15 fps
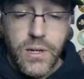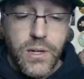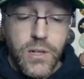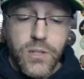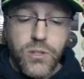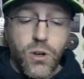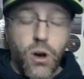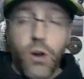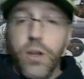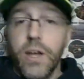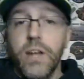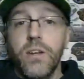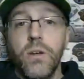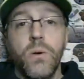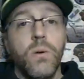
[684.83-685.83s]
All you got to
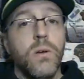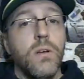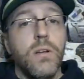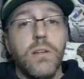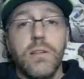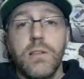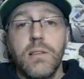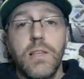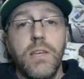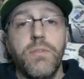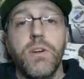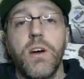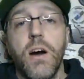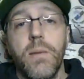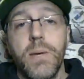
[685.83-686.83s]
do, leave a
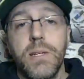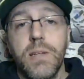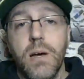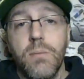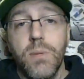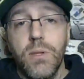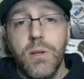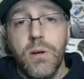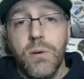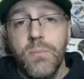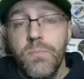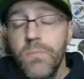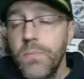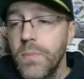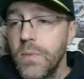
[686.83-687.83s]
comment down below,
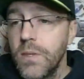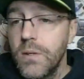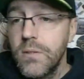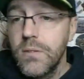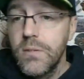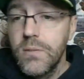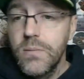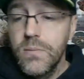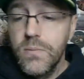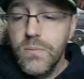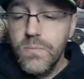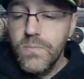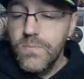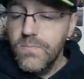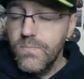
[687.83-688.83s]

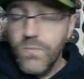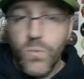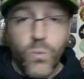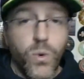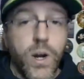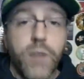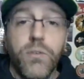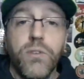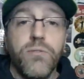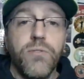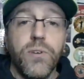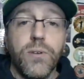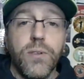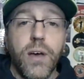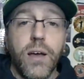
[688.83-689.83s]
whatever you feel
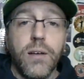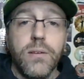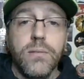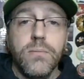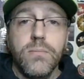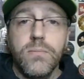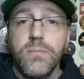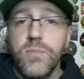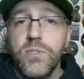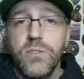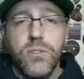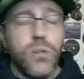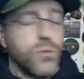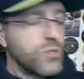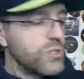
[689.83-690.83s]
like.
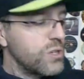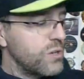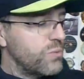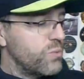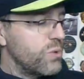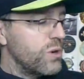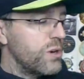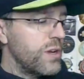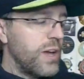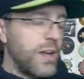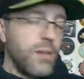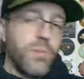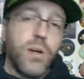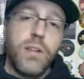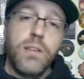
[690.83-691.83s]
No certain word.
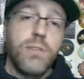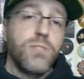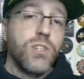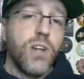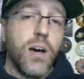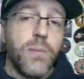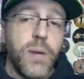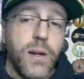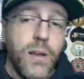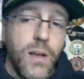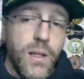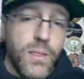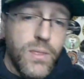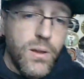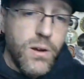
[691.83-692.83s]
Anybody leaves a comment,
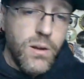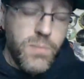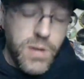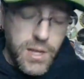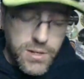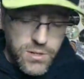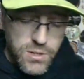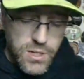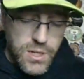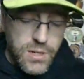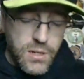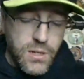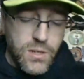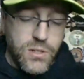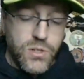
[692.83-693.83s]
they're going to be entered in
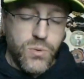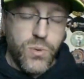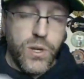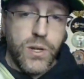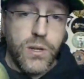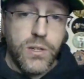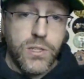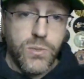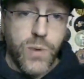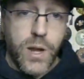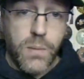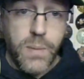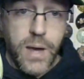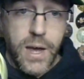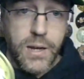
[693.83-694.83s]
to win a swag
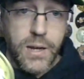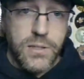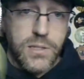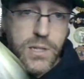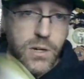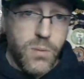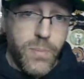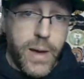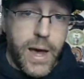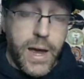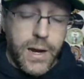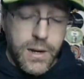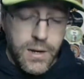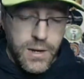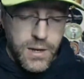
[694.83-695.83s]
pack, sticker
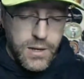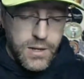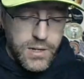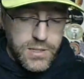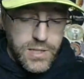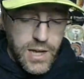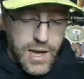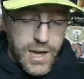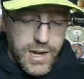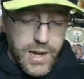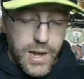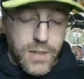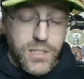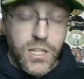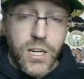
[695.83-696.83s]
pack, because I
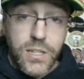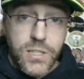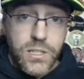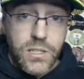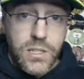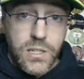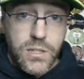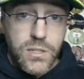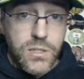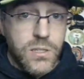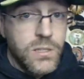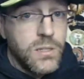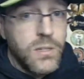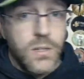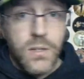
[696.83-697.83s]
got tons of stickers.
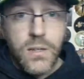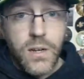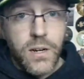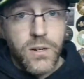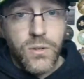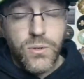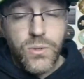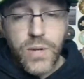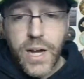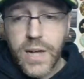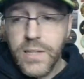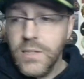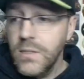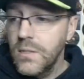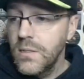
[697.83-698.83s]
I know you
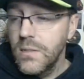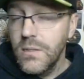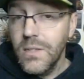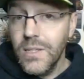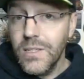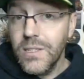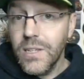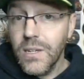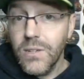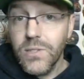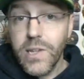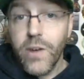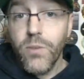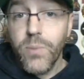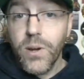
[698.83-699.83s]
guys need stickers.
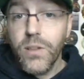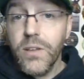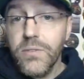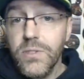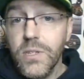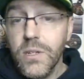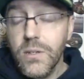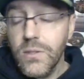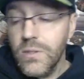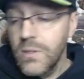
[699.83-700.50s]
Everybody loves stickers.